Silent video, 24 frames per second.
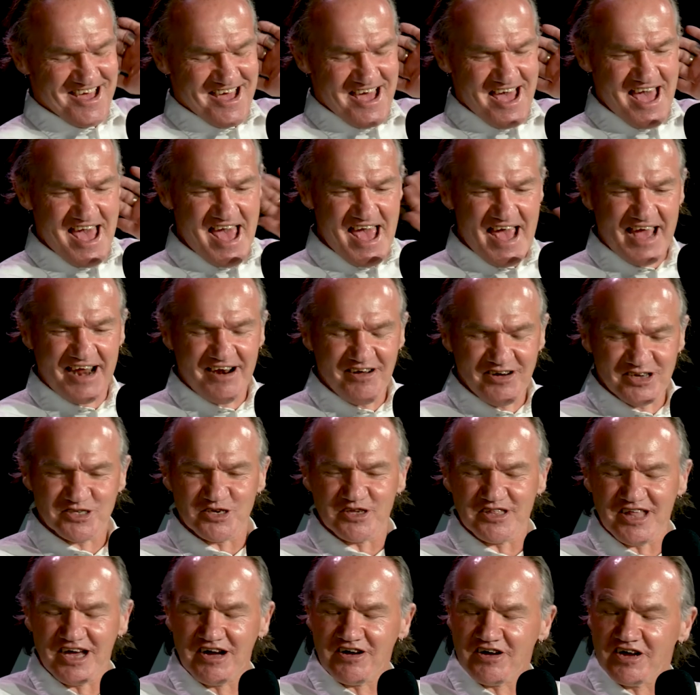And I
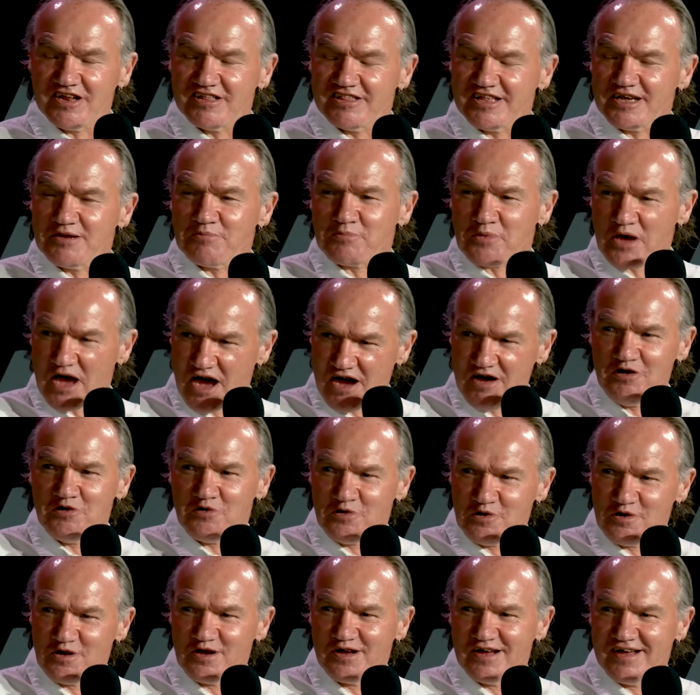said, no, I'm going to let them go.
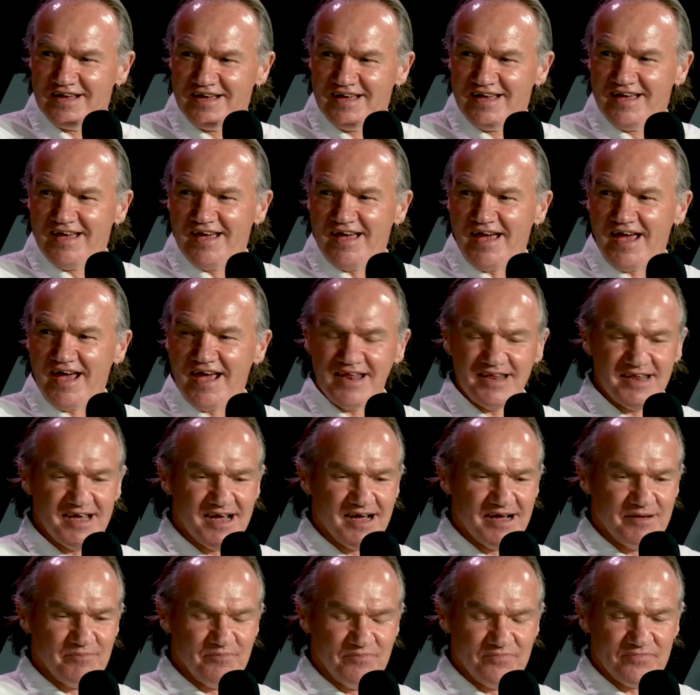And
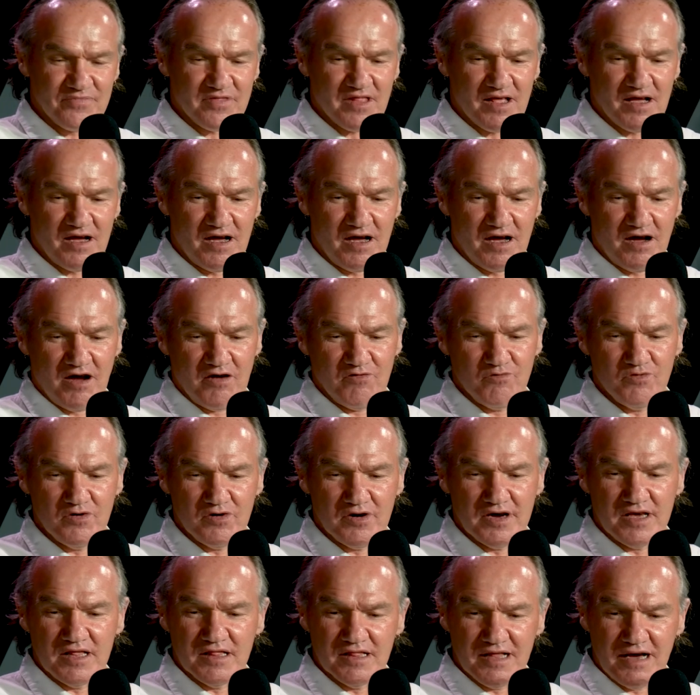um, I
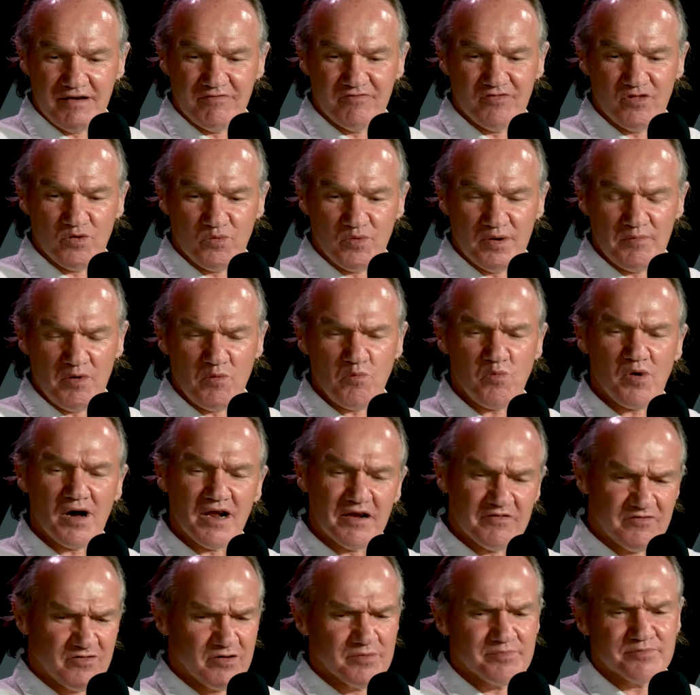really love the women. One
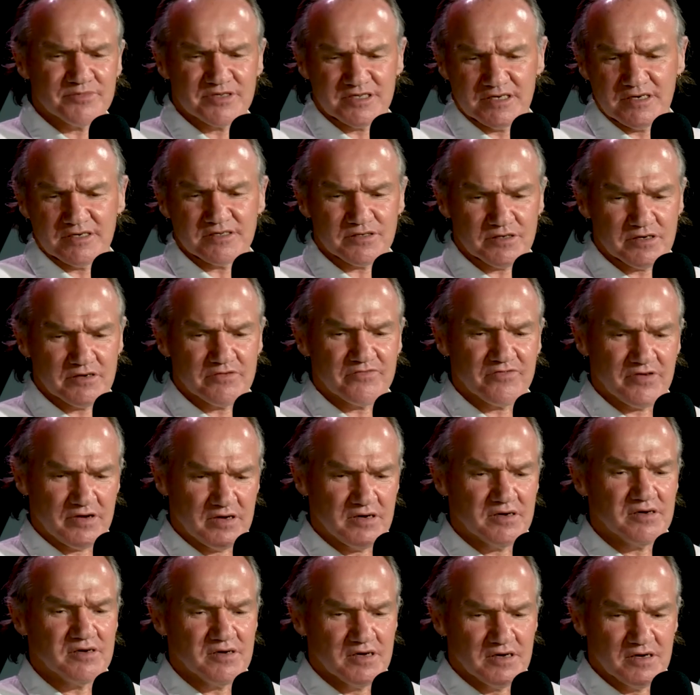of them's a sort of
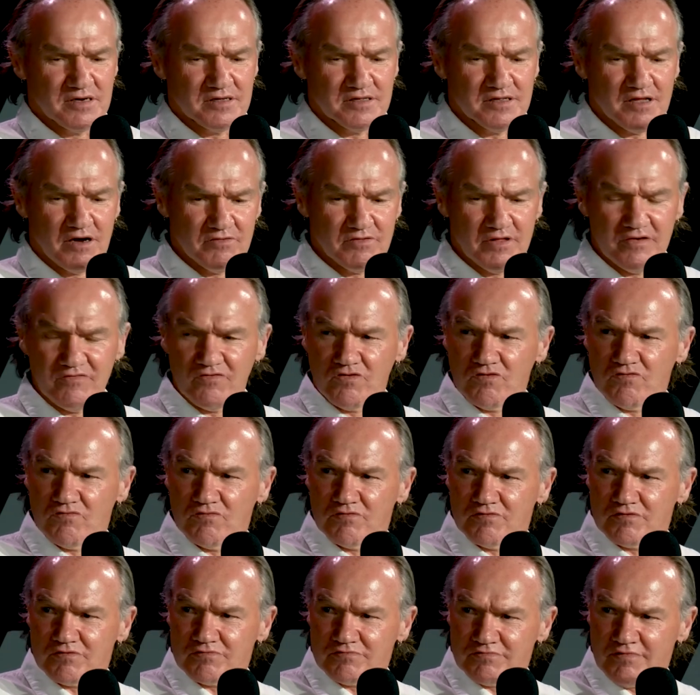a low-level
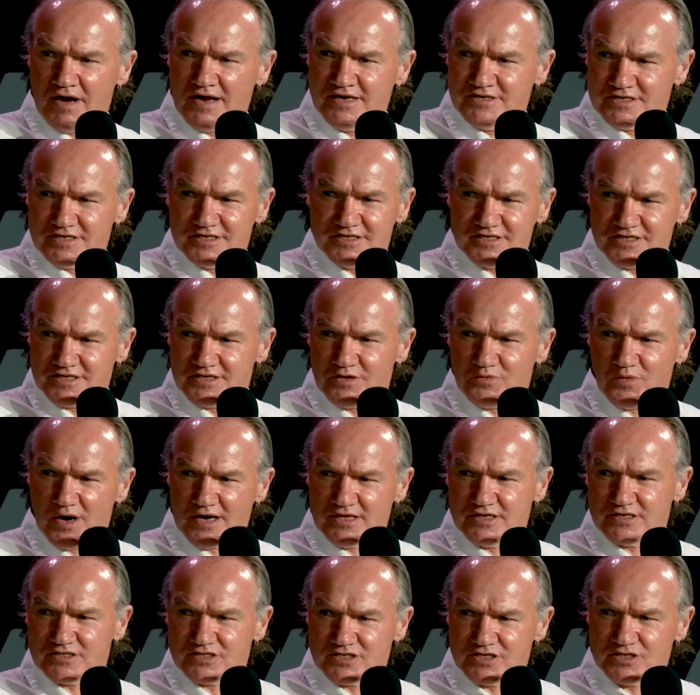racist, the way
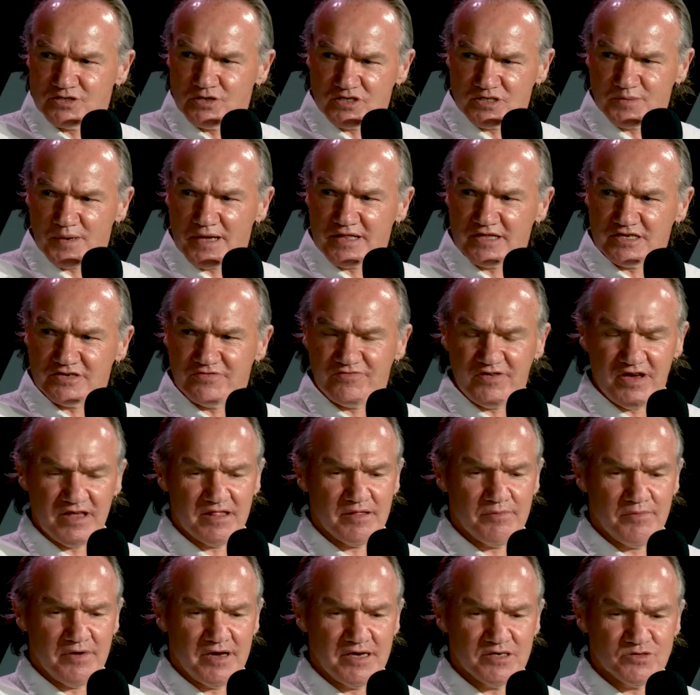that she talks about this
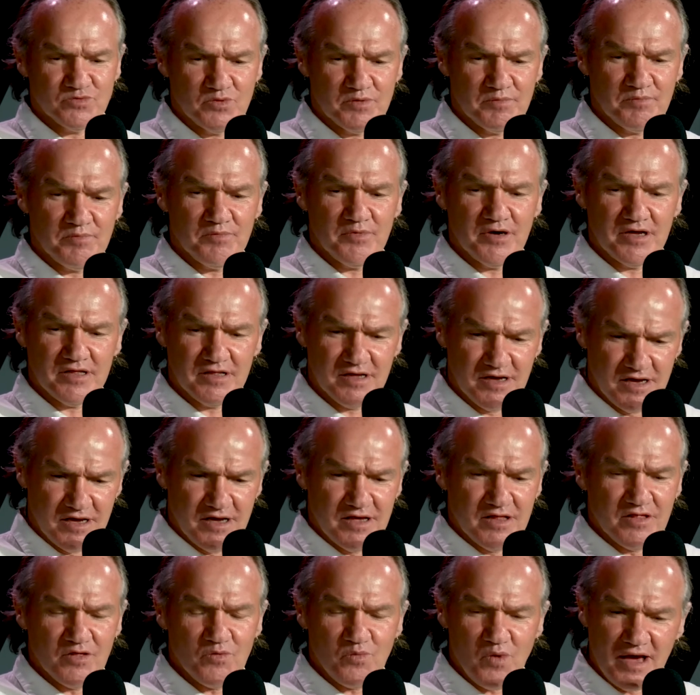Vietnamese woman, but
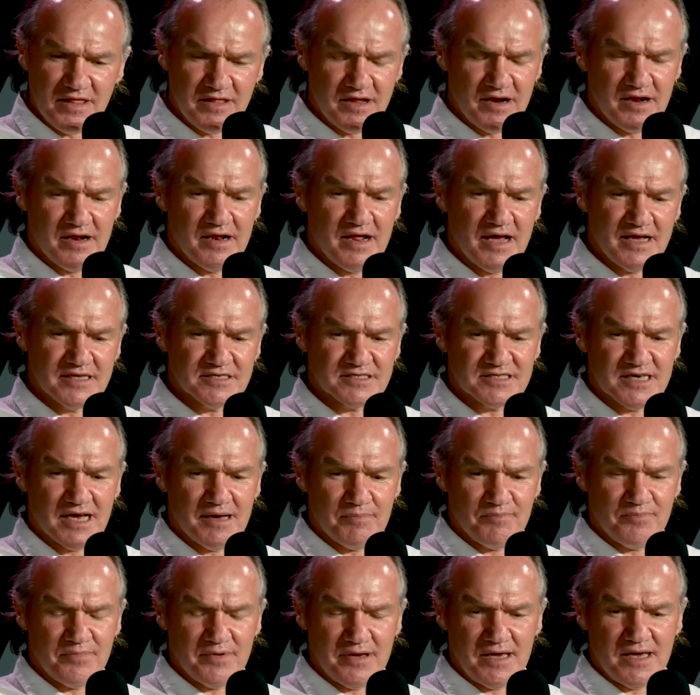the way that it ends
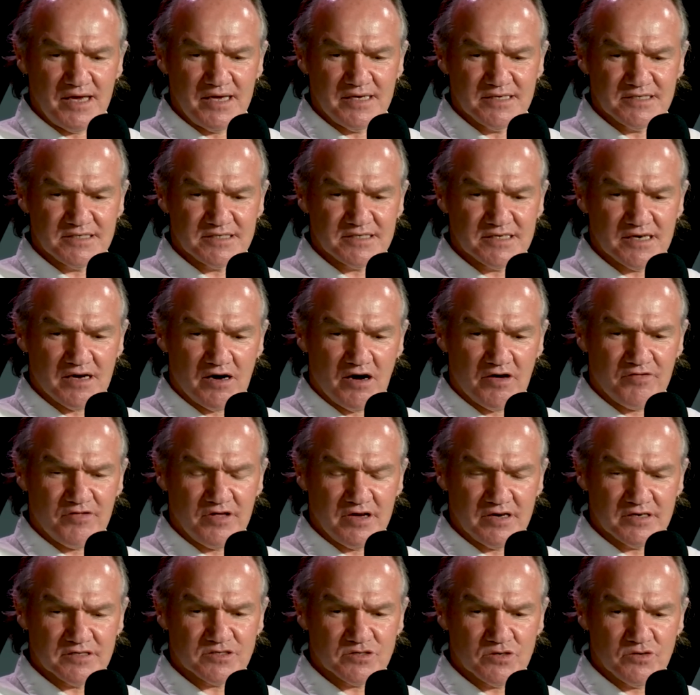up is, I
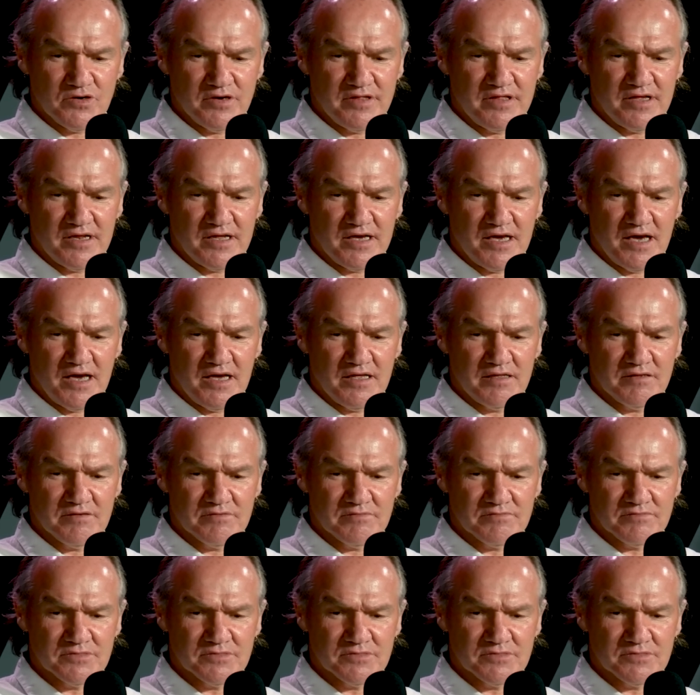think, a story that, again,